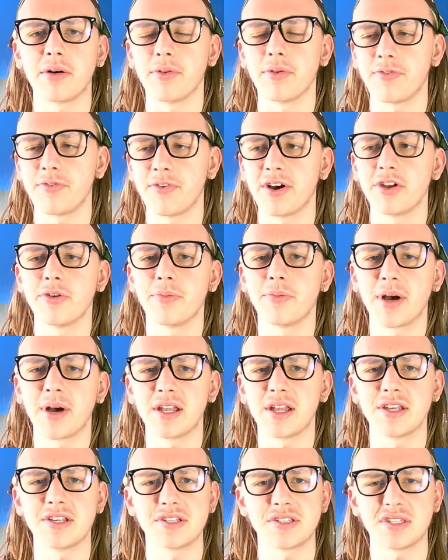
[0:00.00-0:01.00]
The final
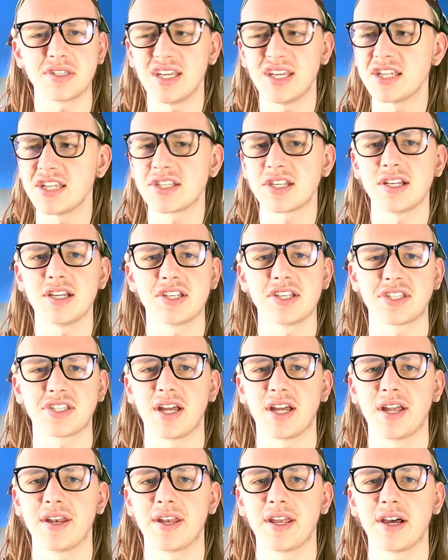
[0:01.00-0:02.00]
battle is easily a
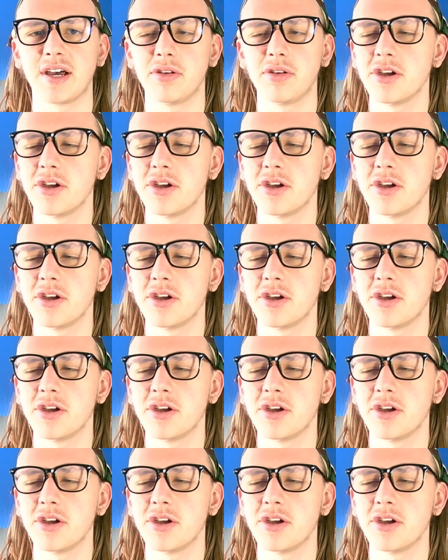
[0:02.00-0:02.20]
standout.